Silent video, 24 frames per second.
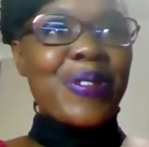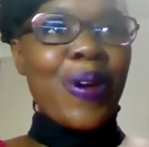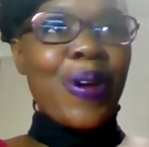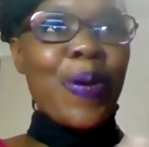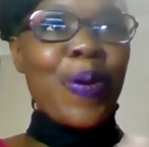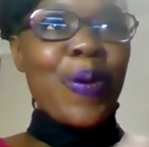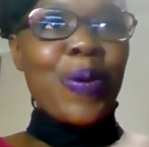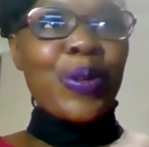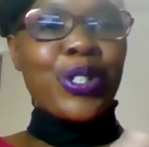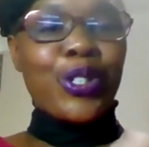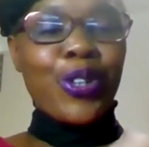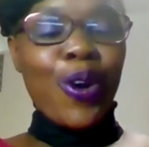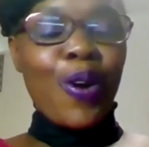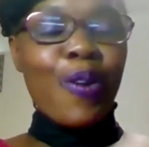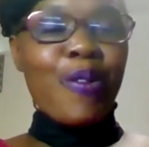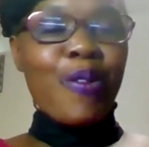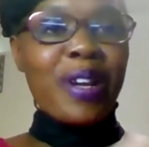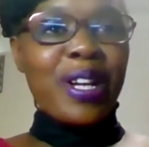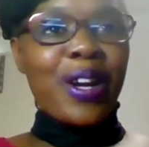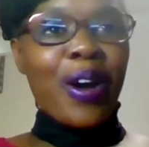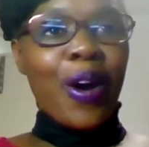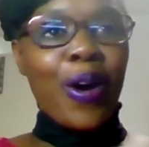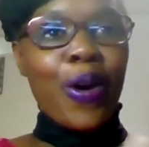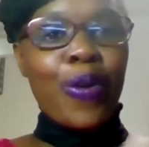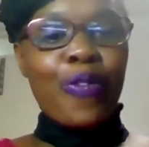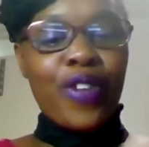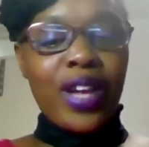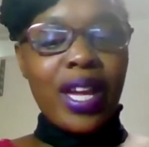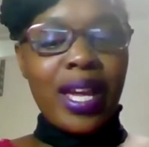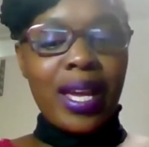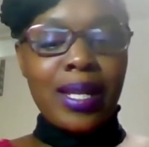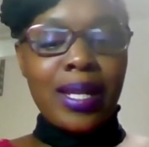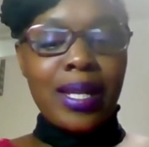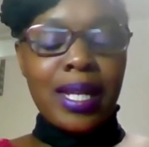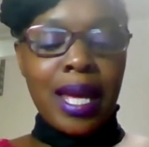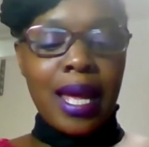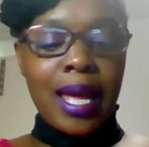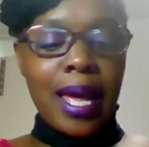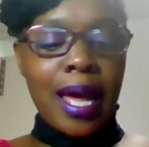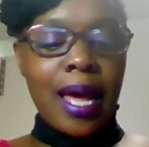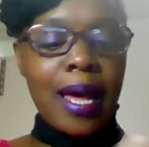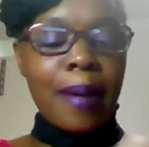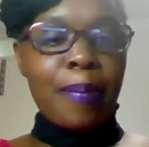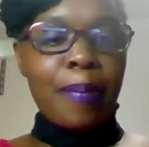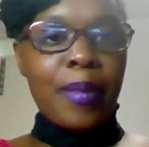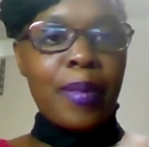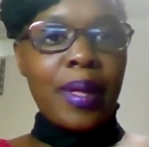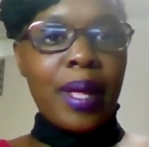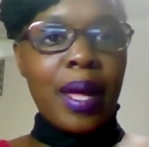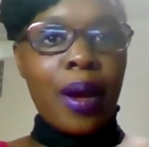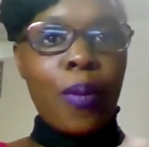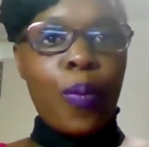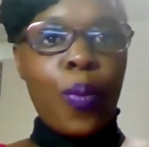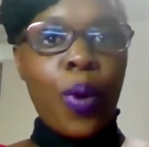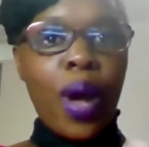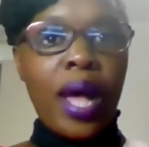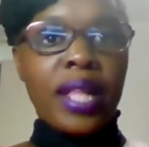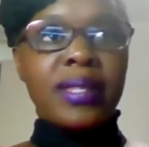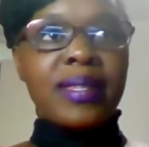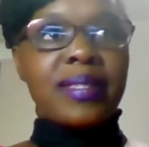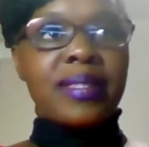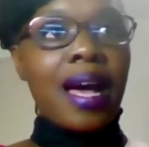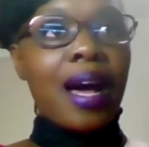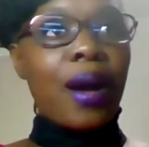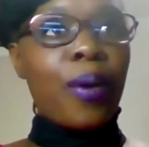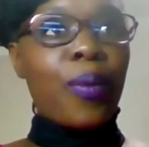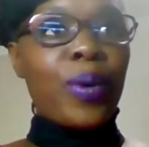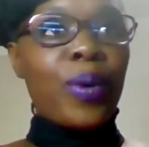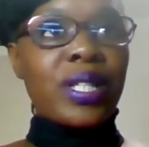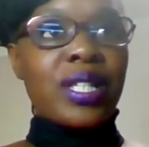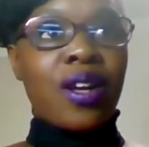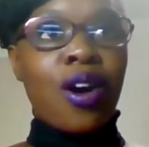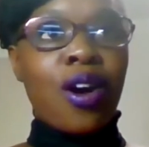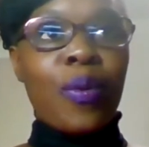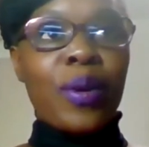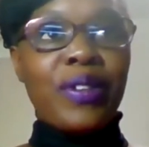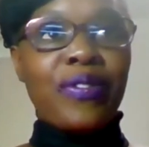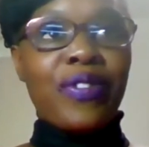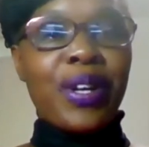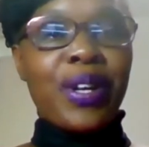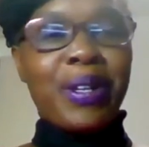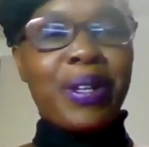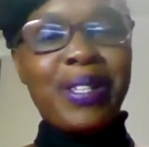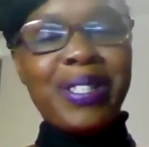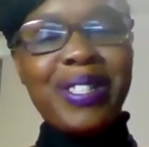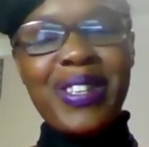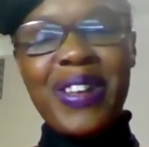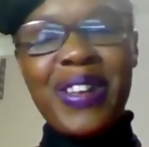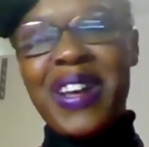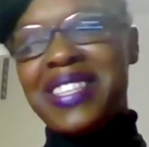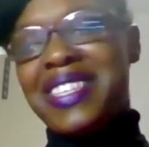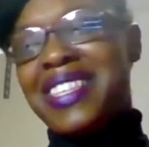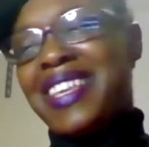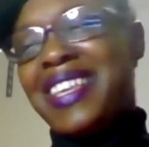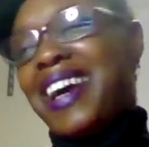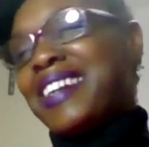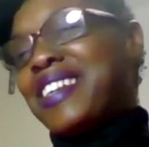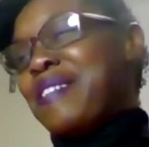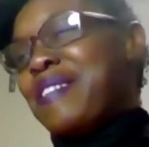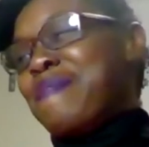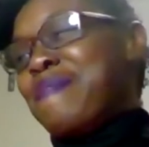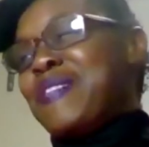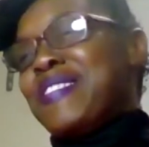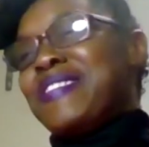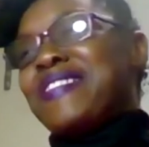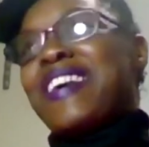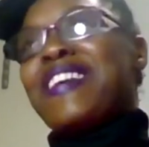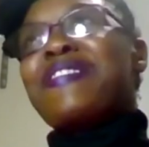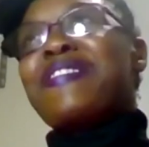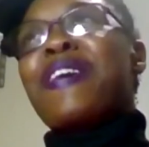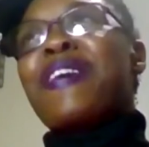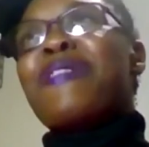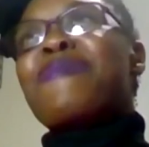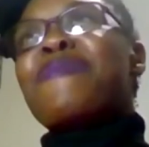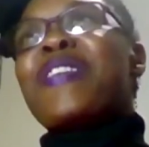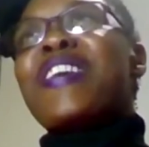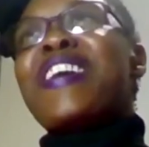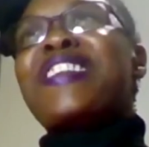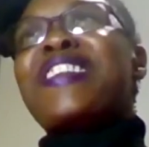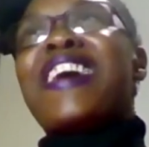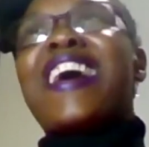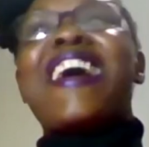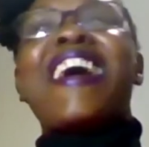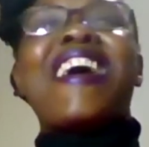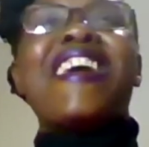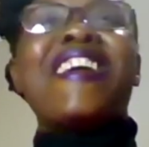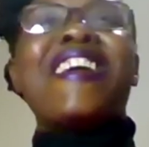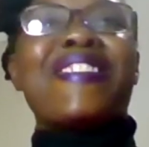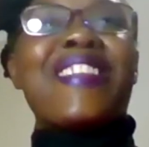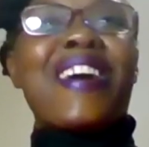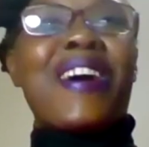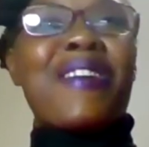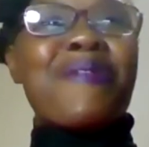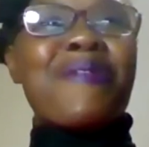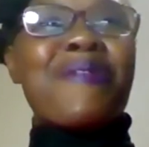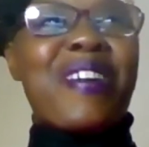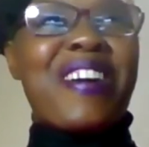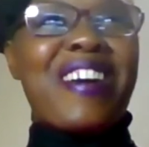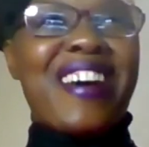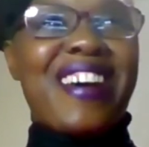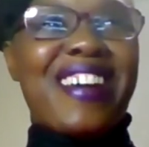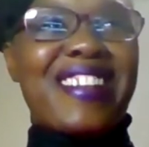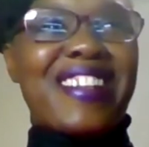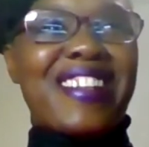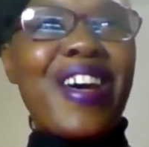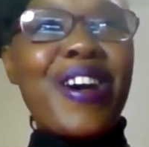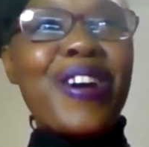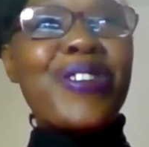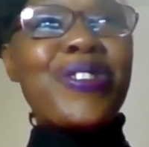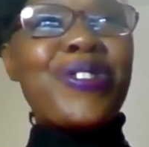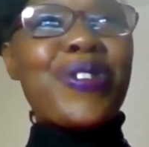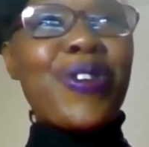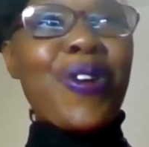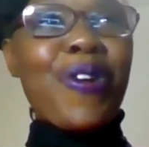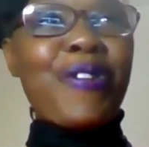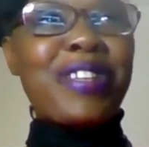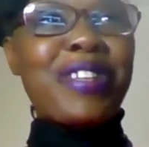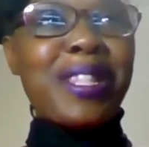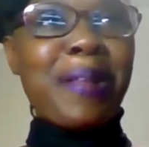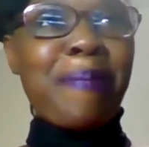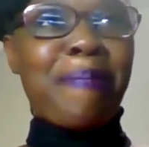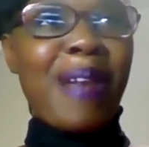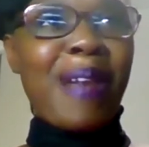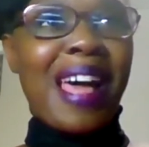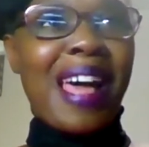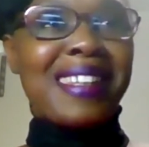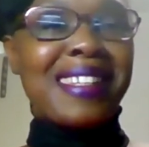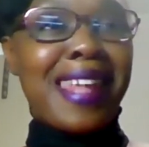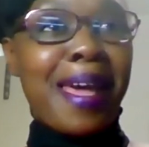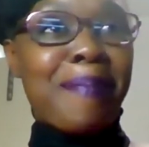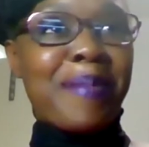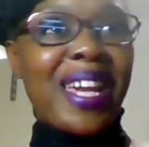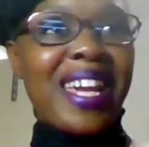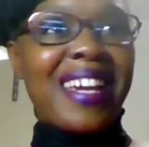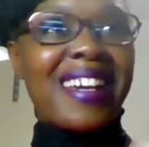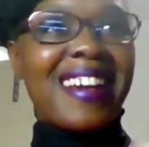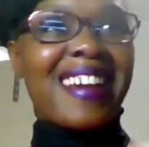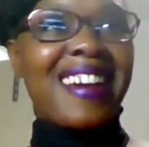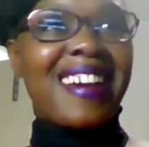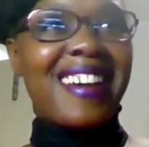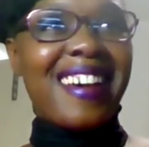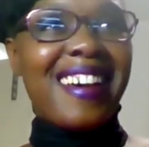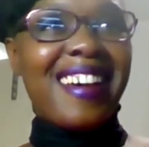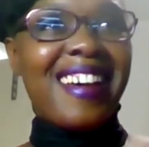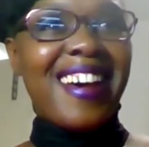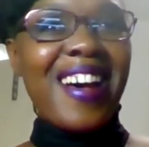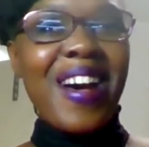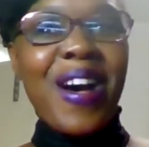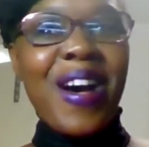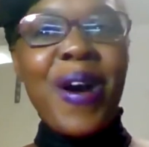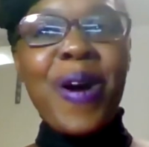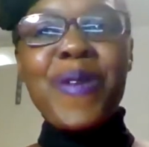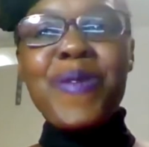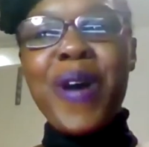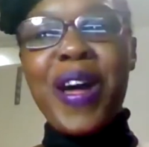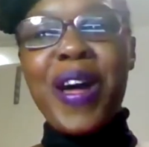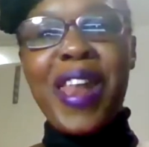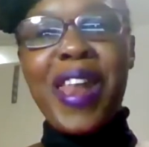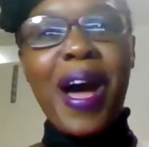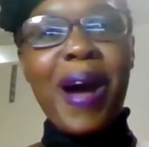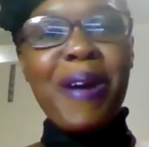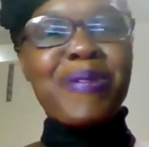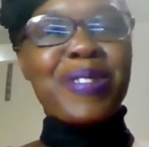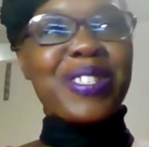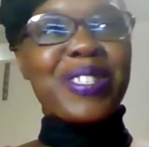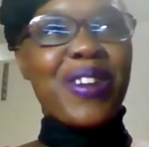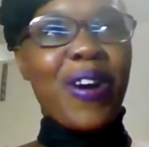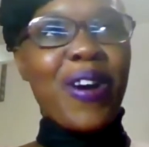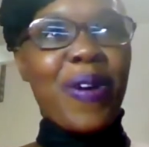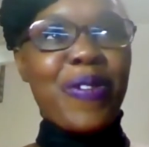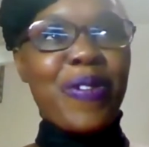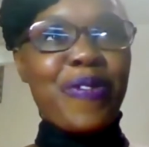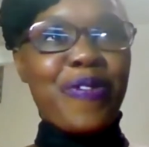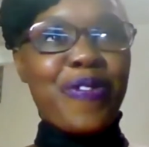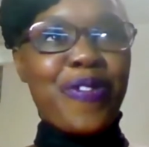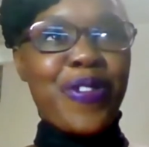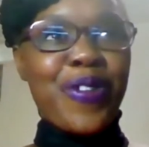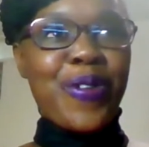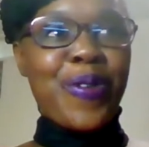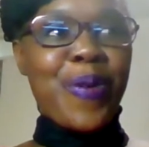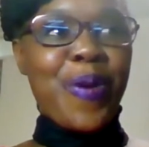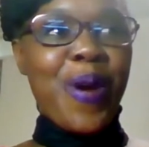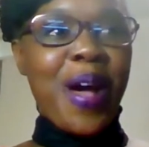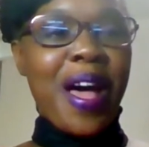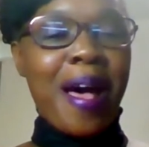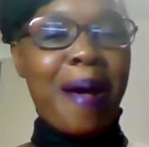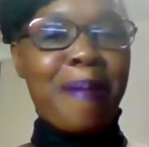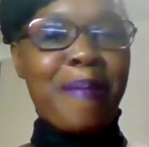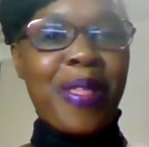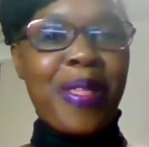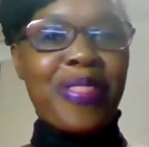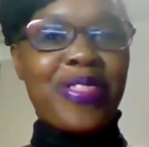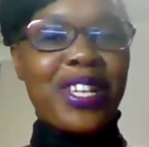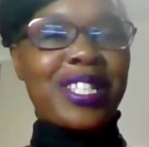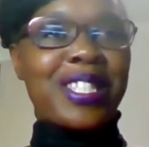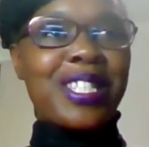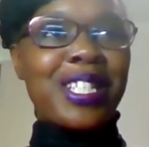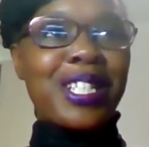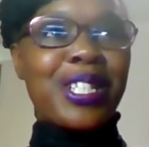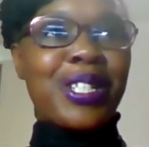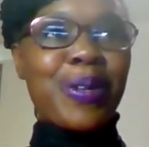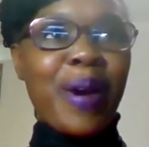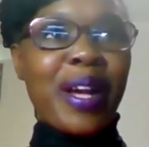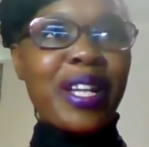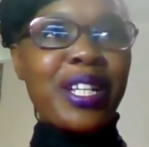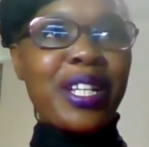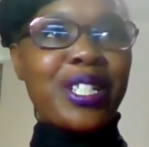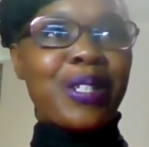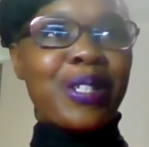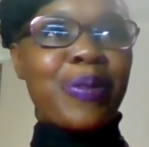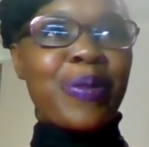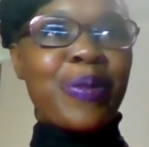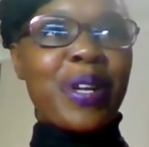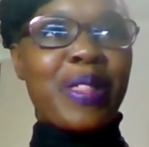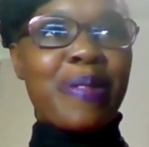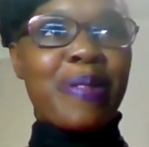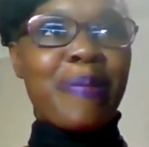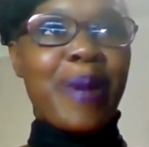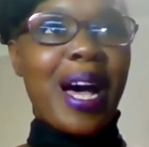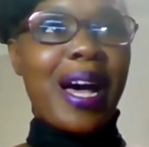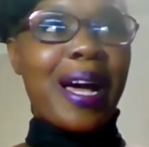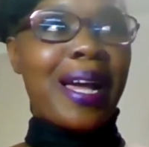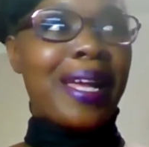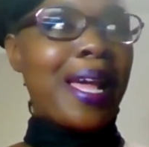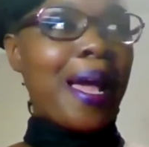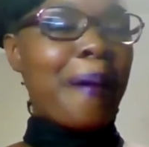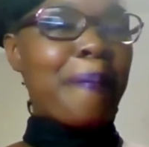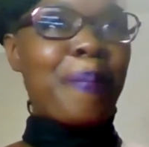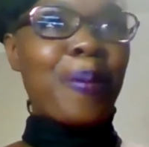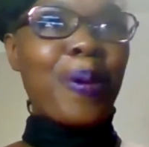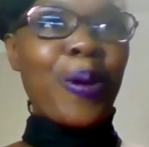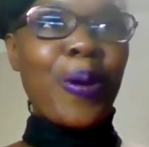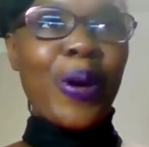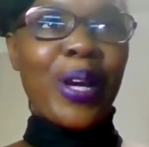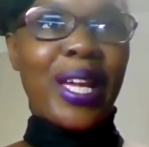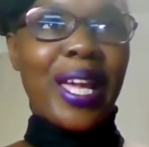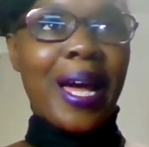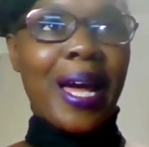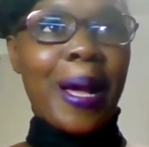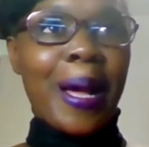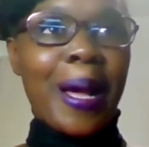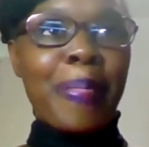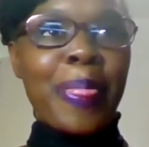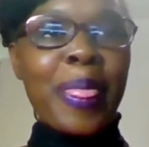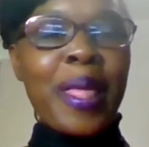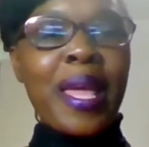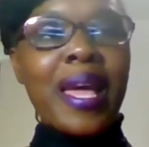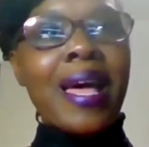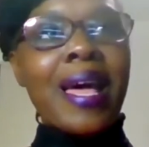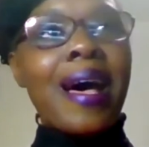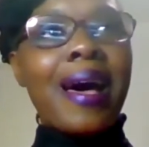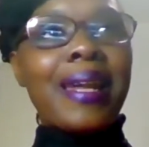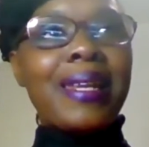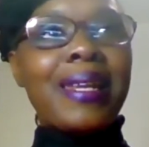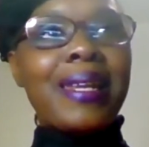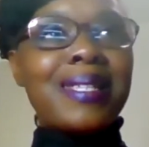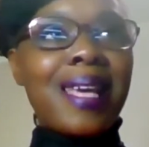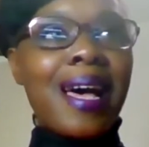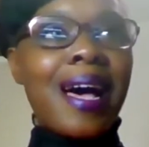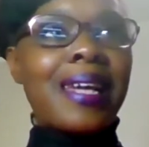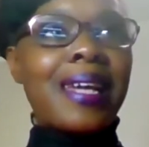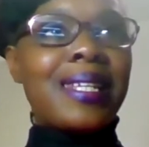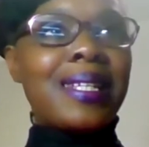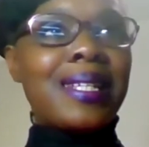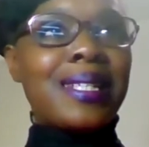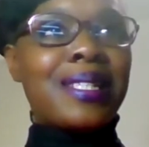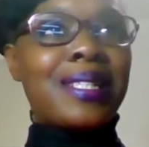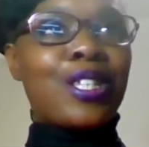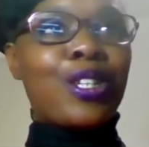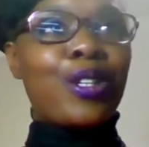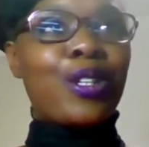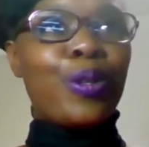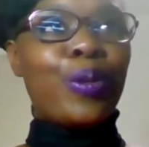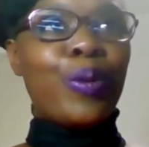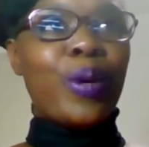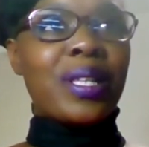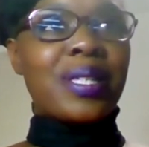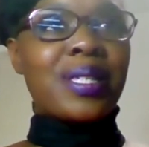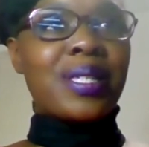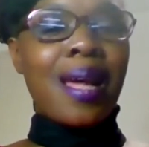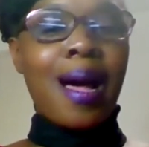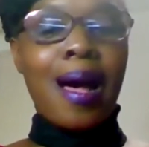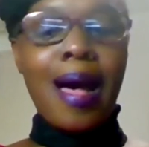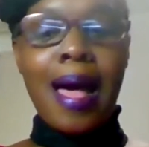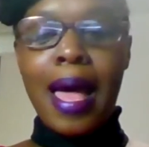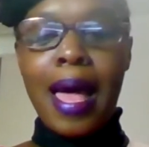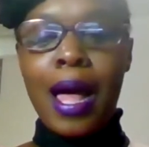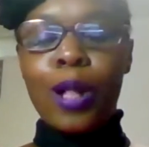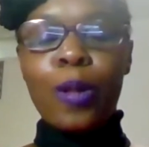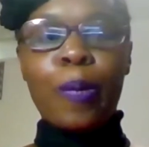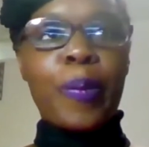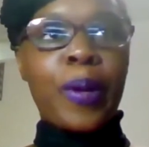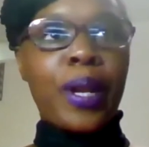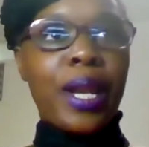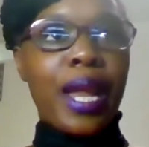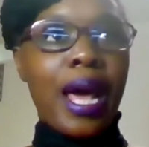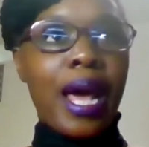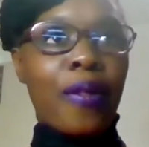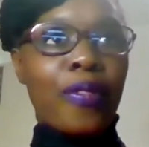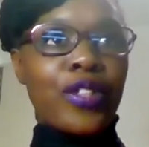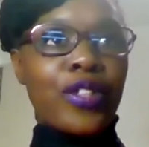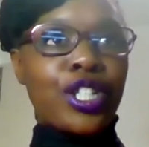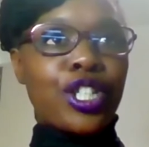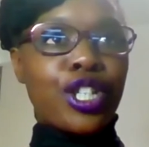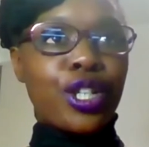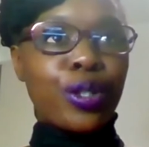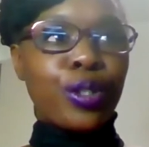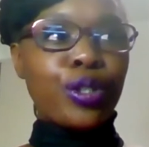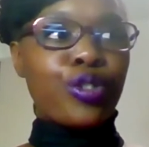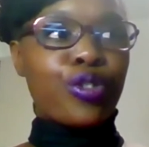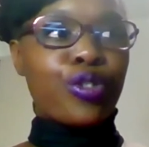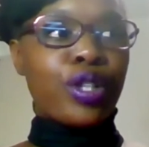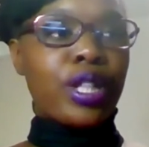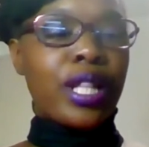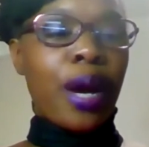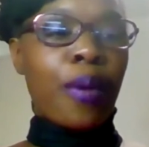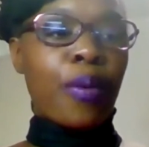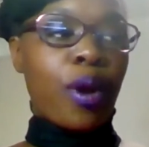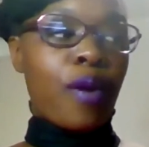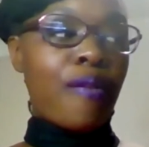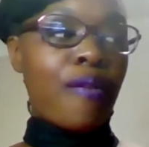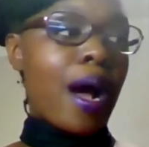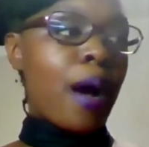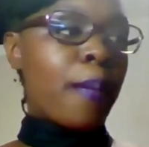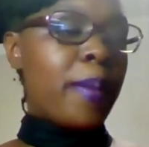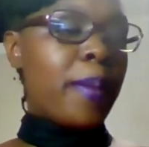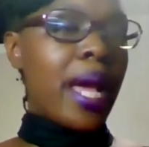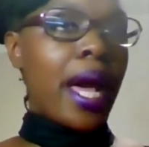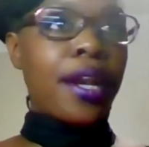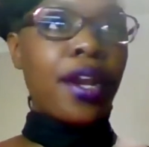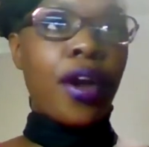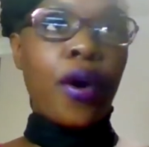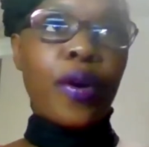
So during COVID, once I was going to, so I keep on saying that word, I hate that word, during the pandemic, when I was going through this situation with my employer, I decided to start helping out the children that were around me.